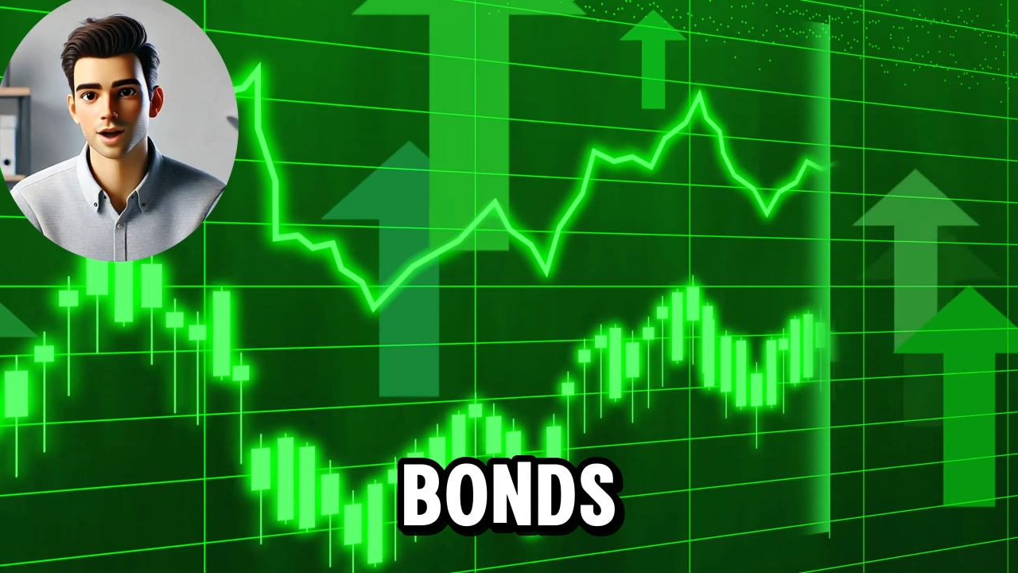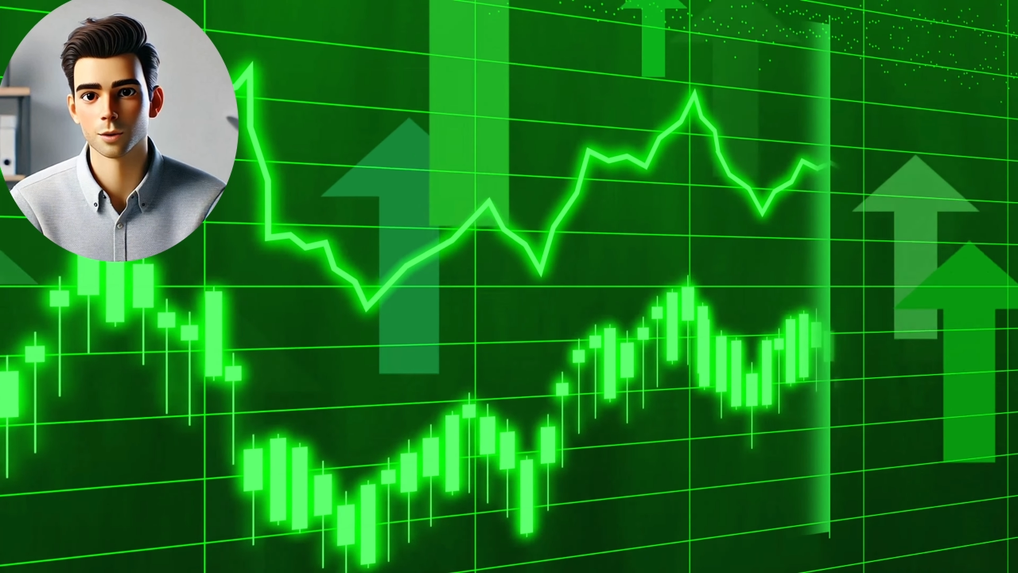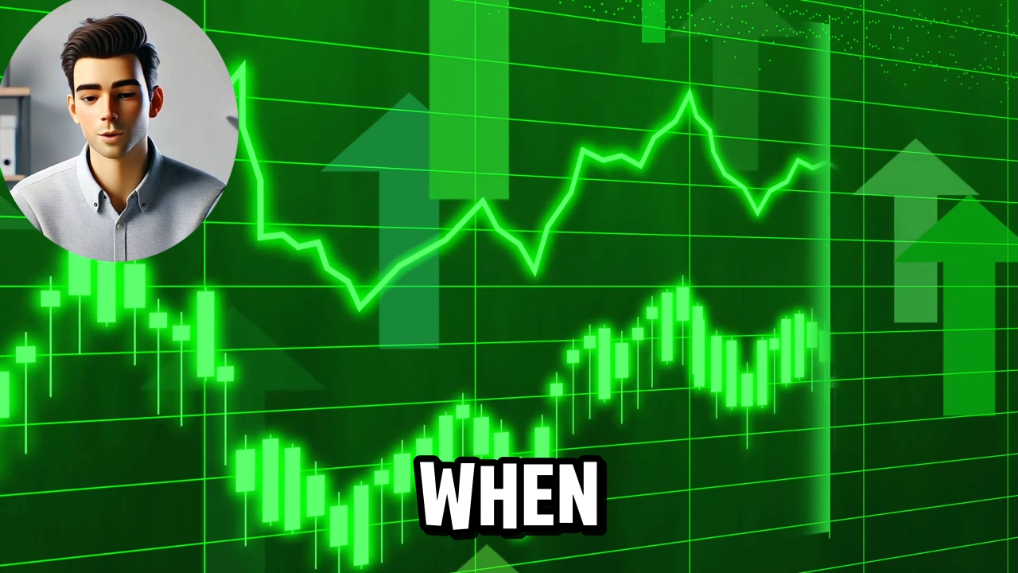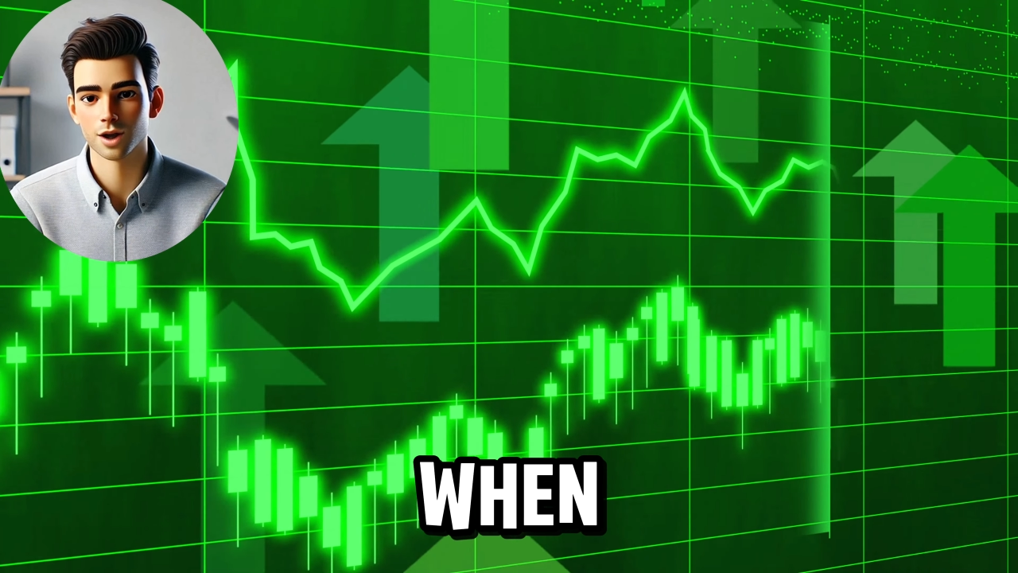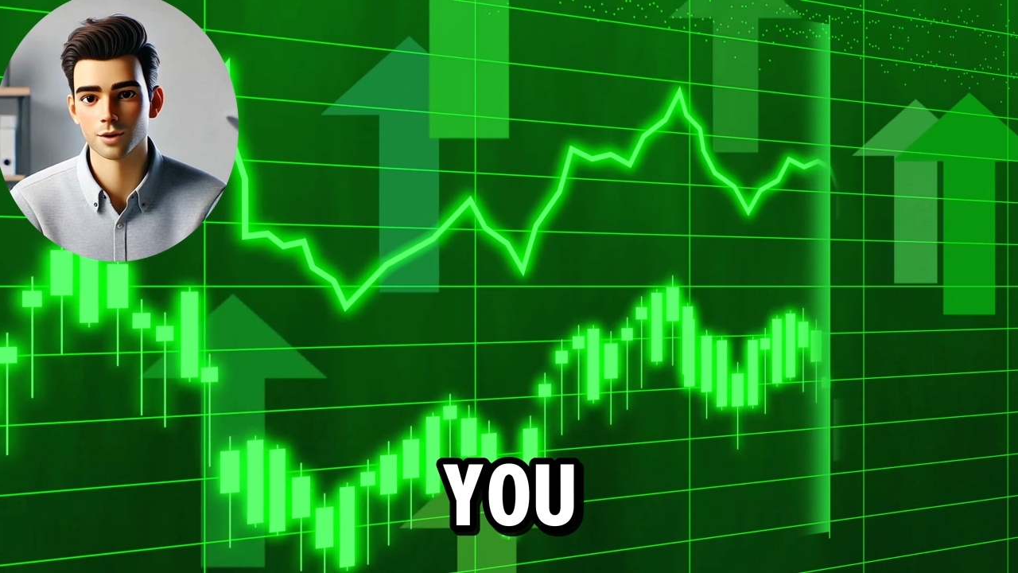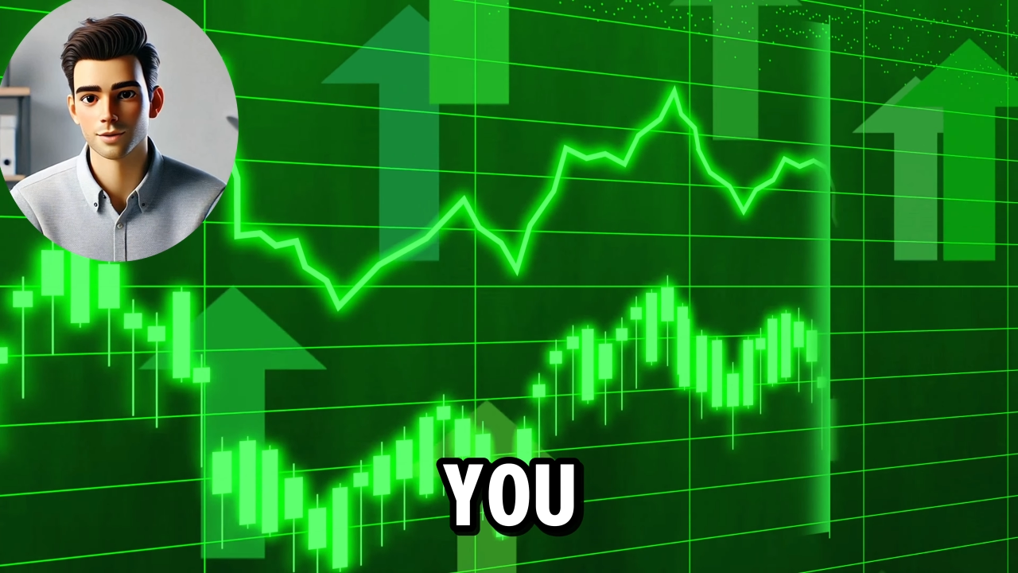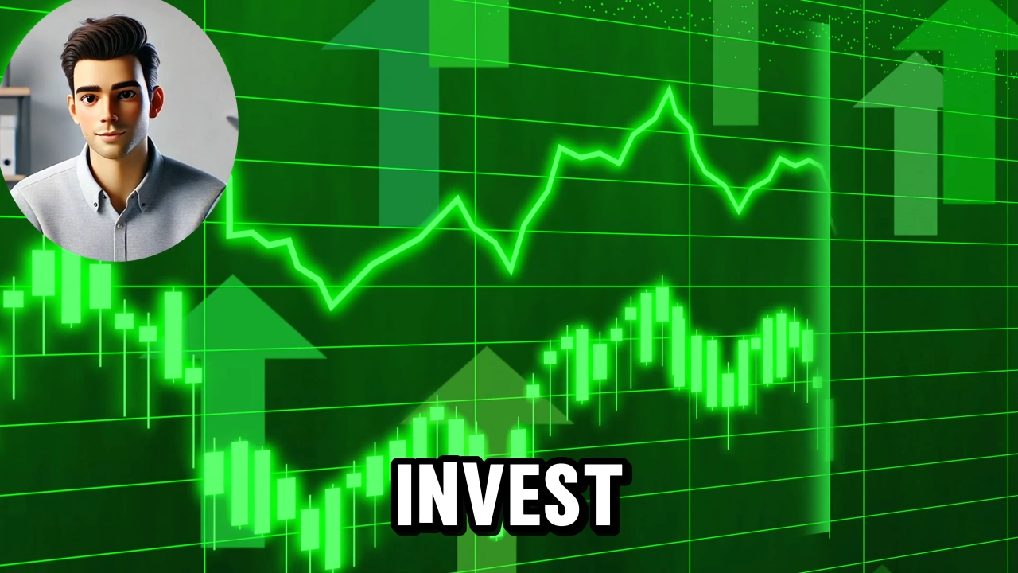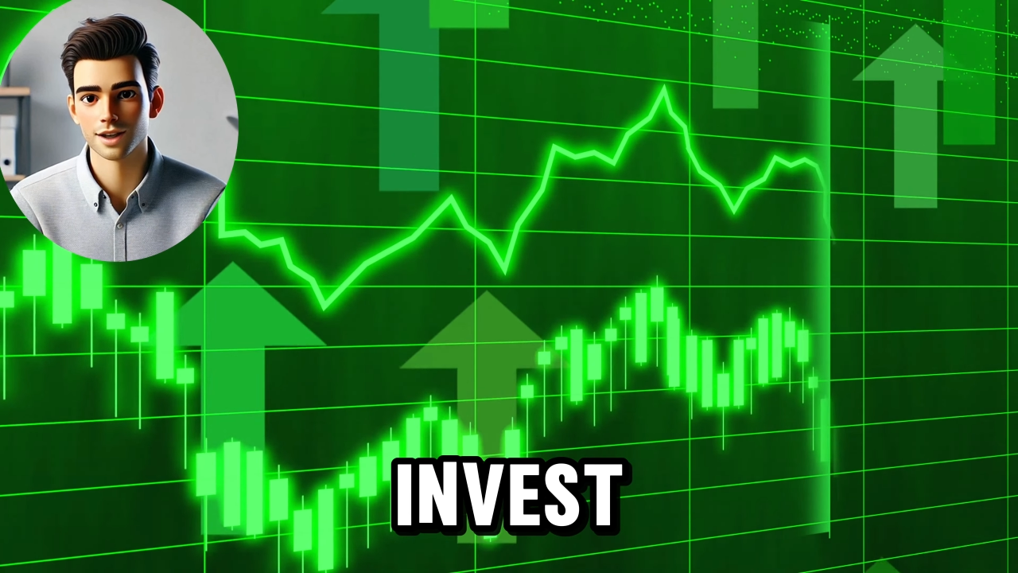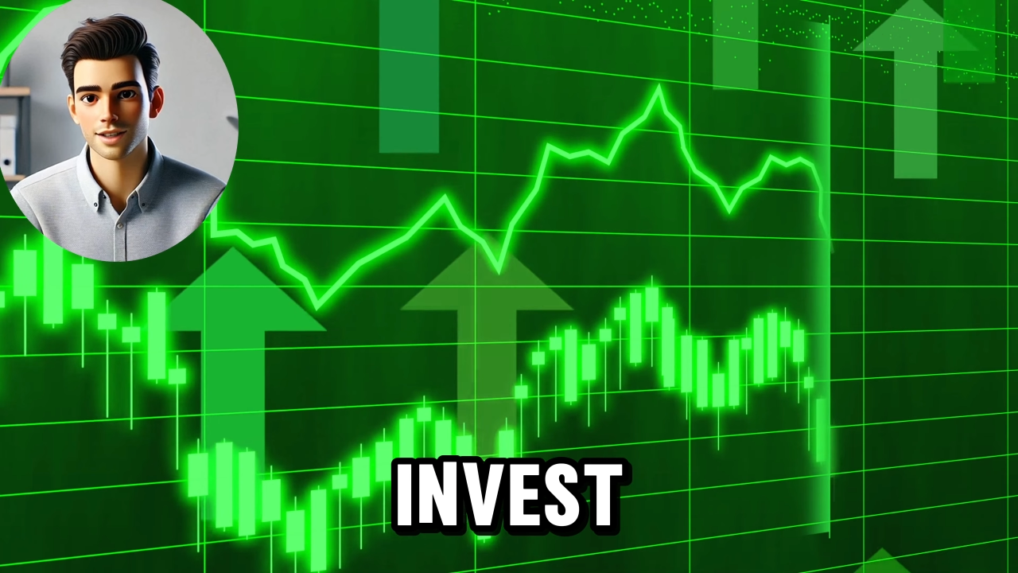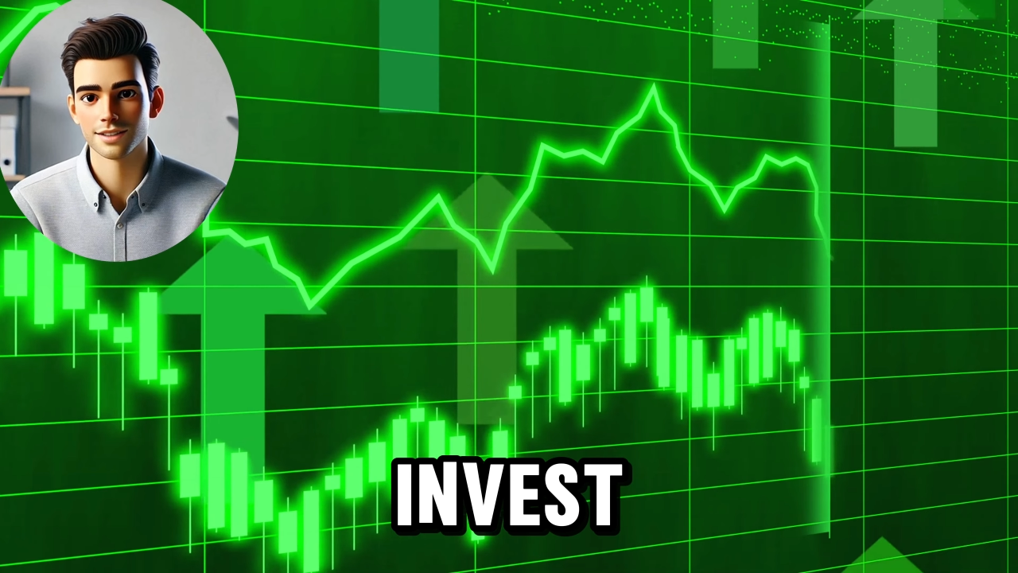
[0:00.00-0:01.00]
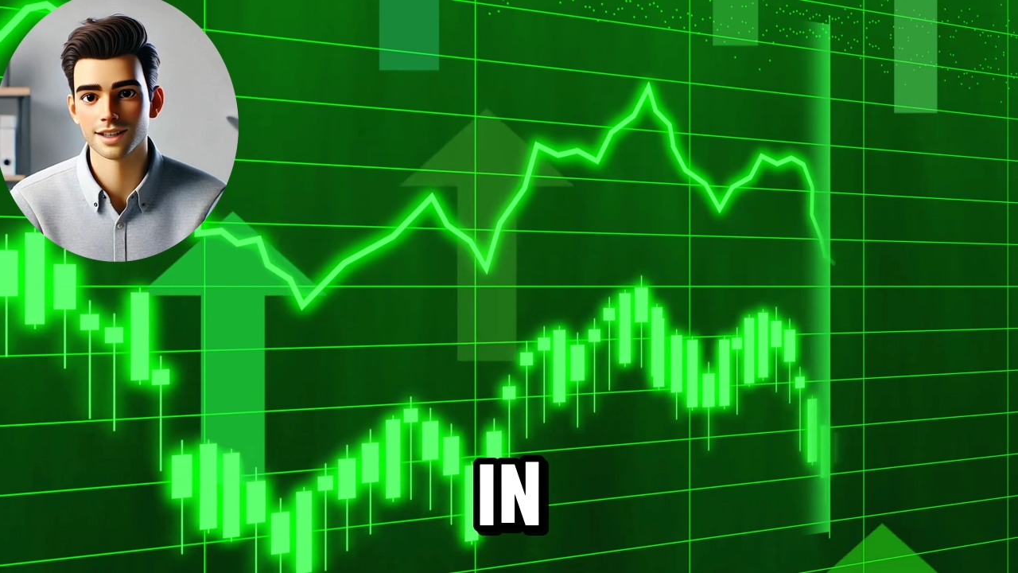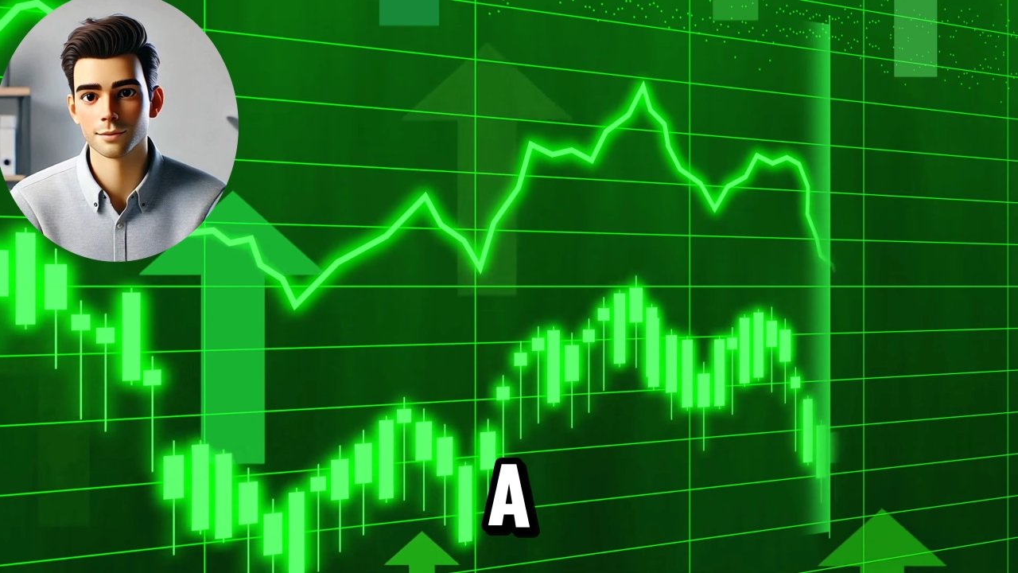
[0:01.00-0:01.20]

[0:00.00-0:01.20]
when you invest in